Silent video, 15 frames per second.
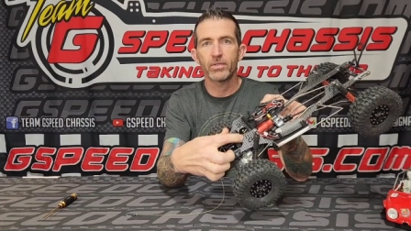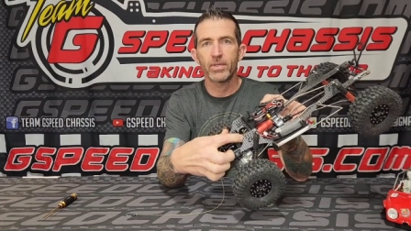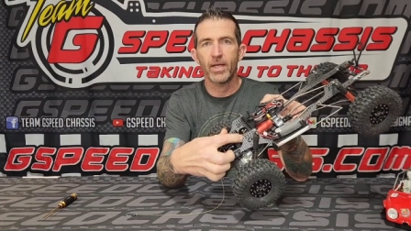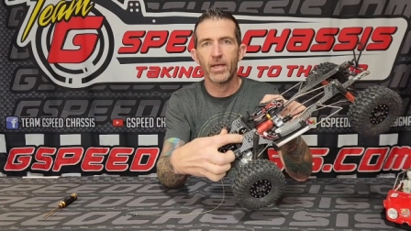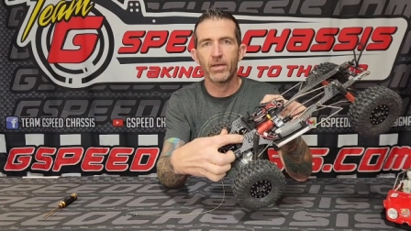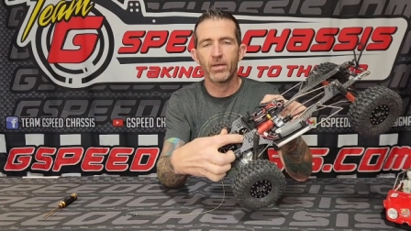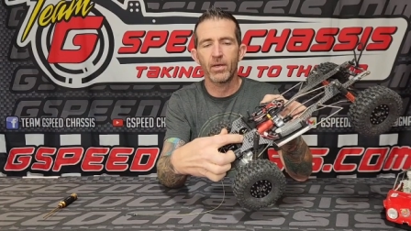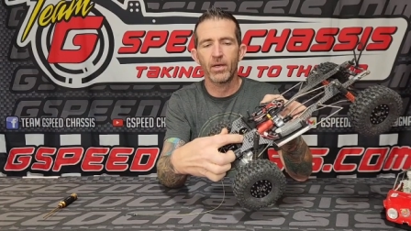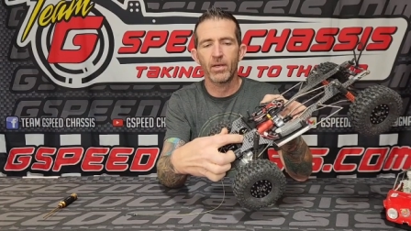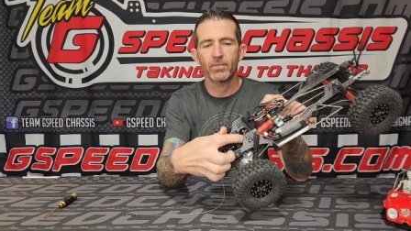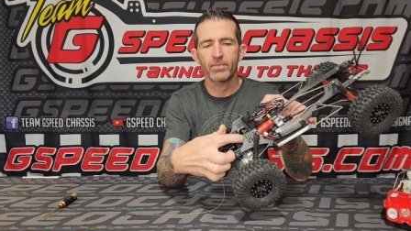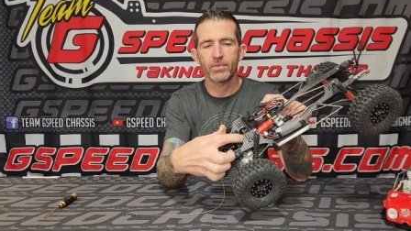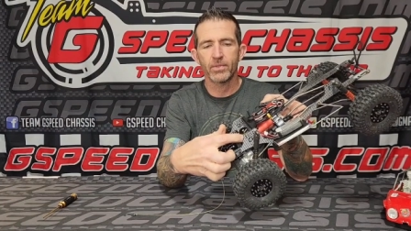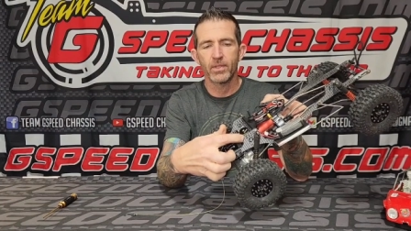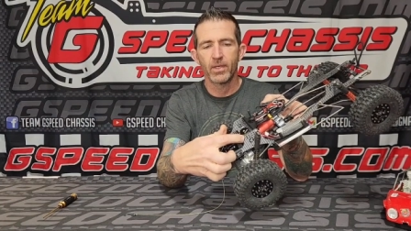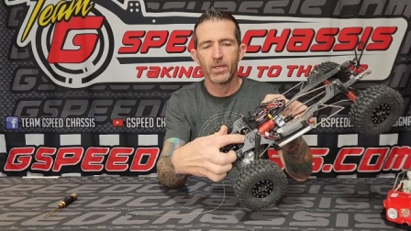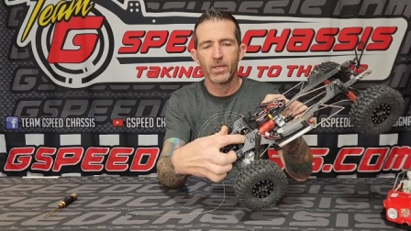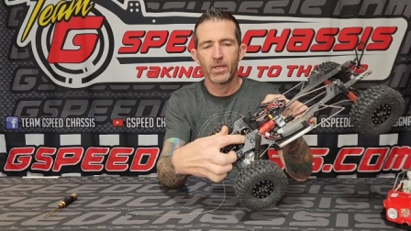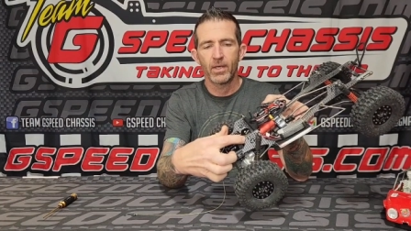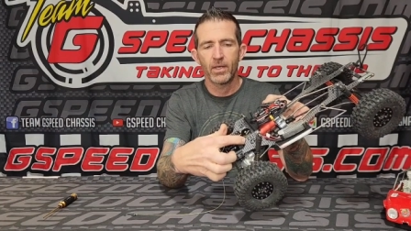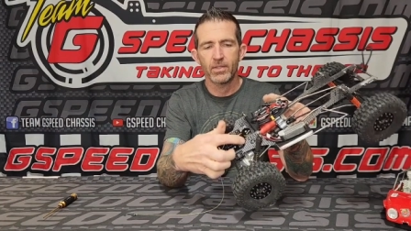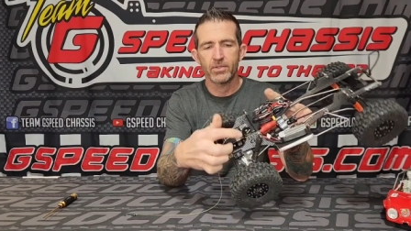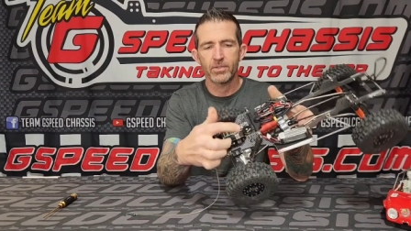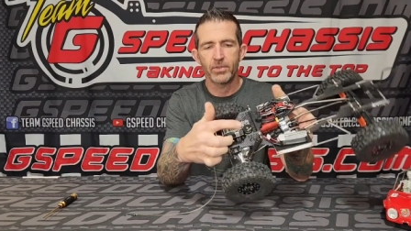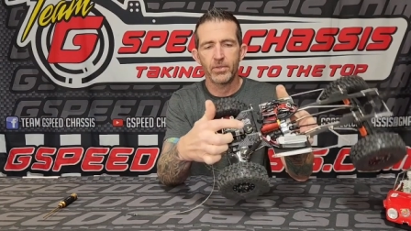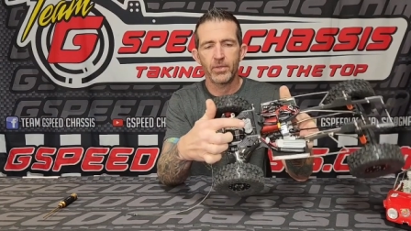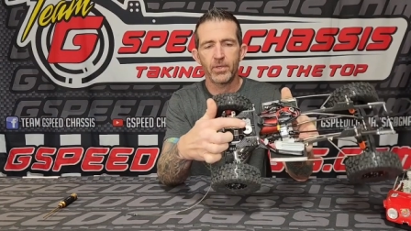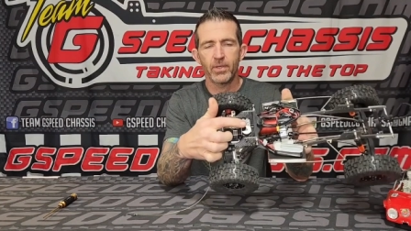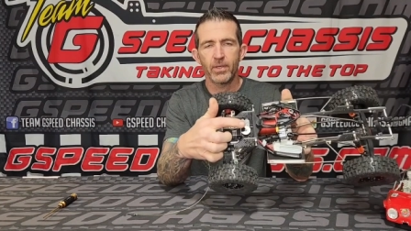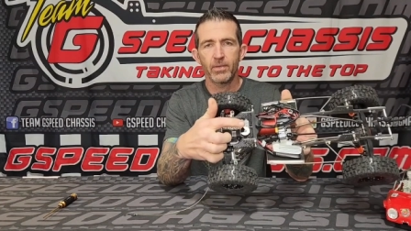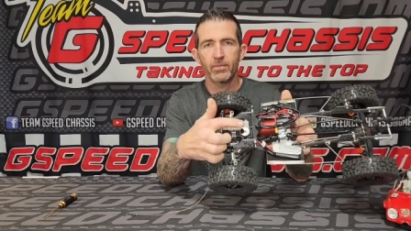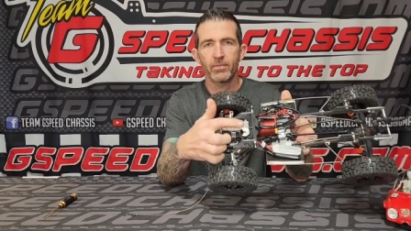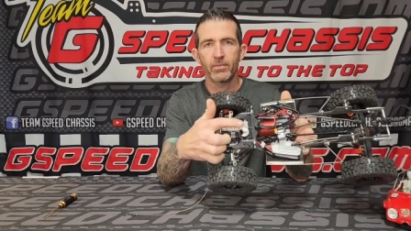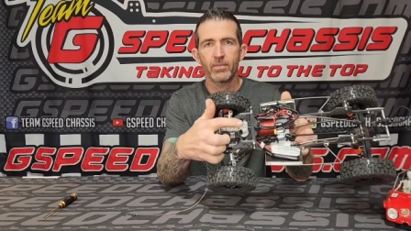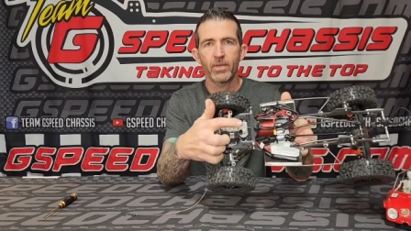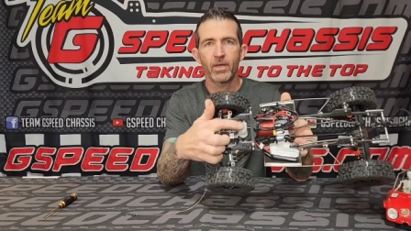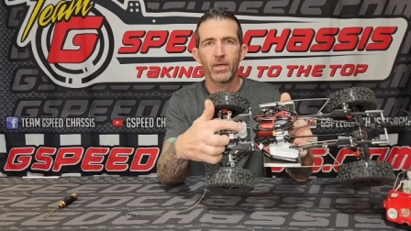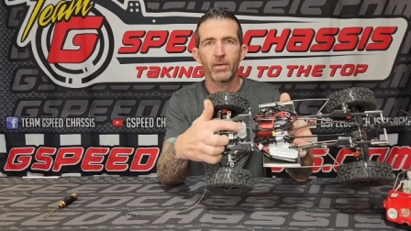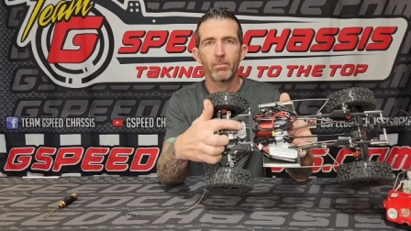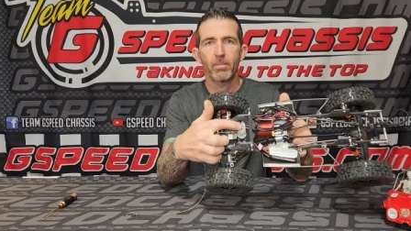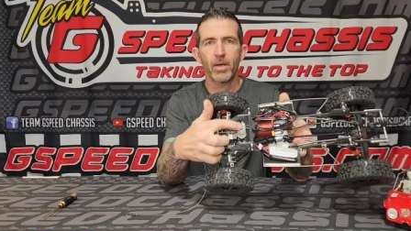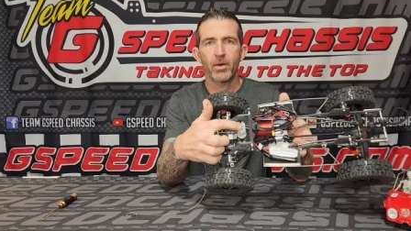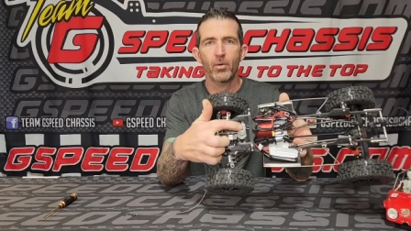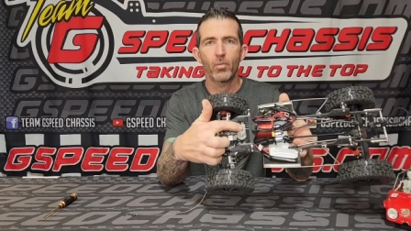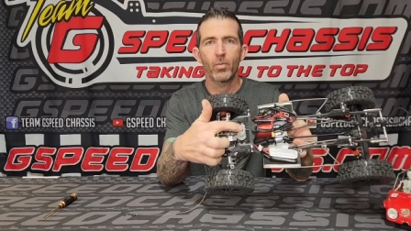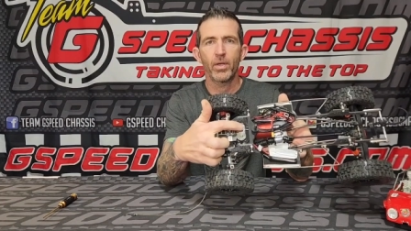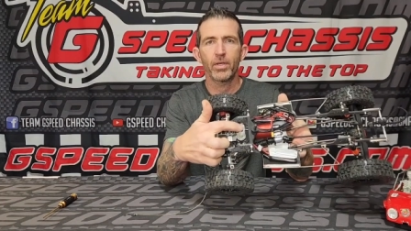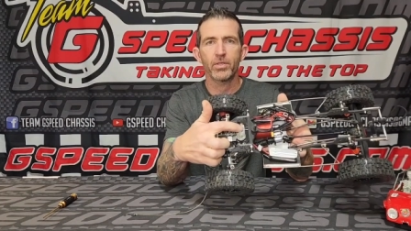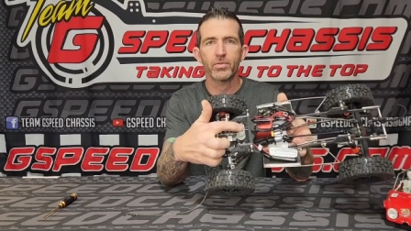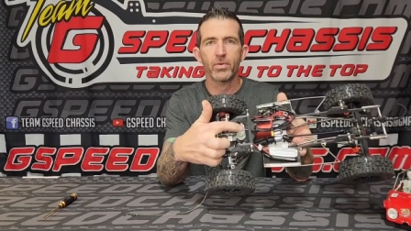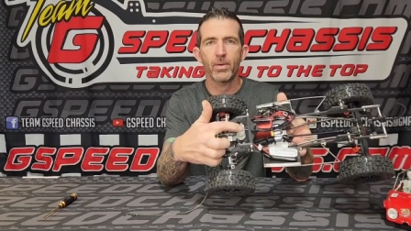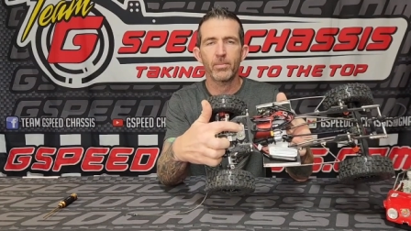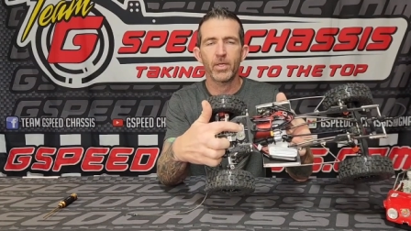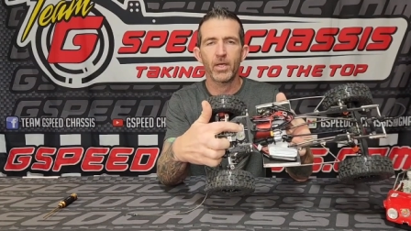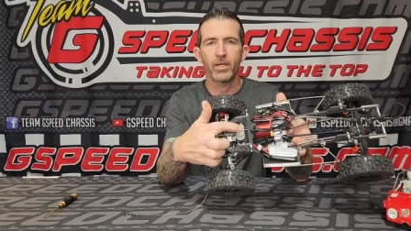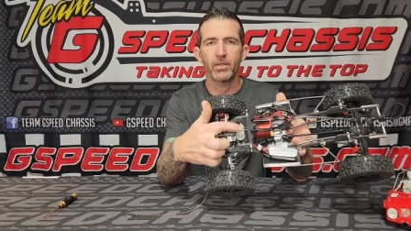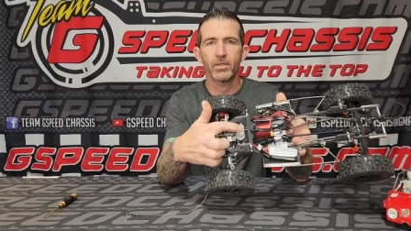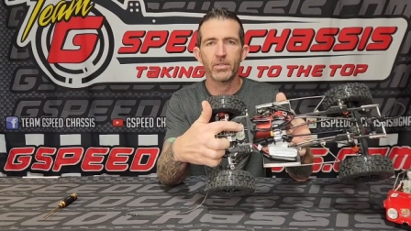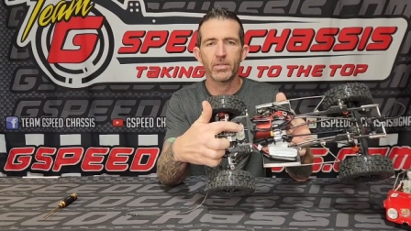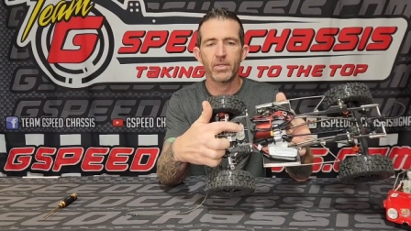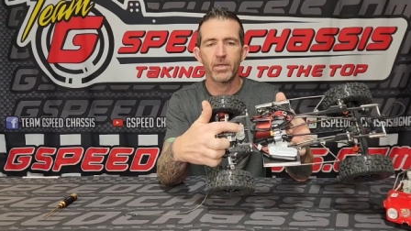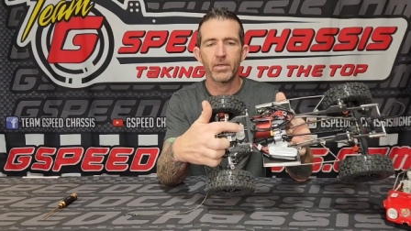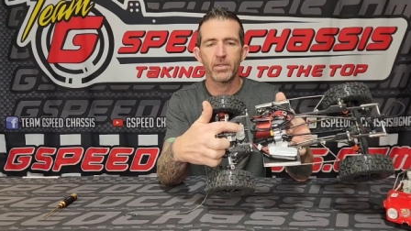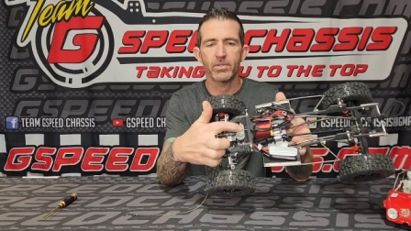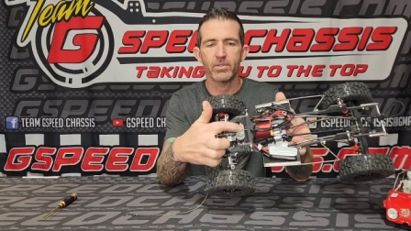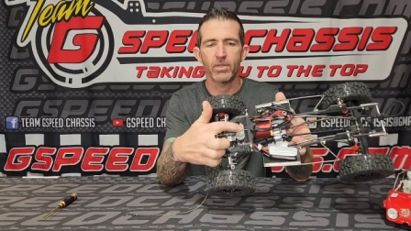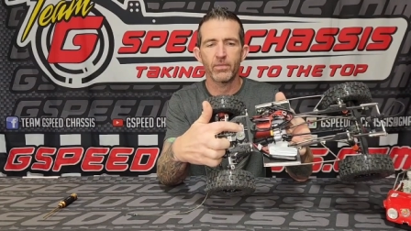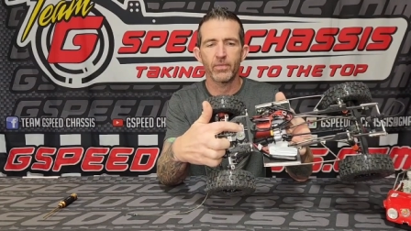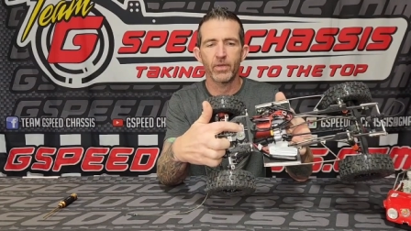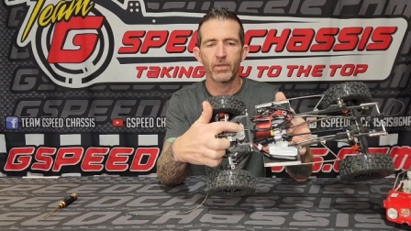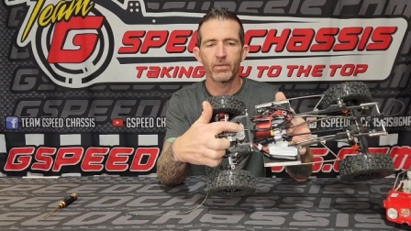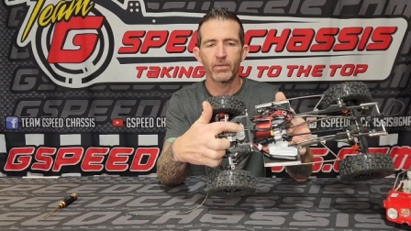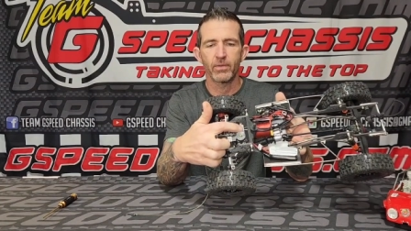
standoffs, so you can mount a winch right behind your steering servo.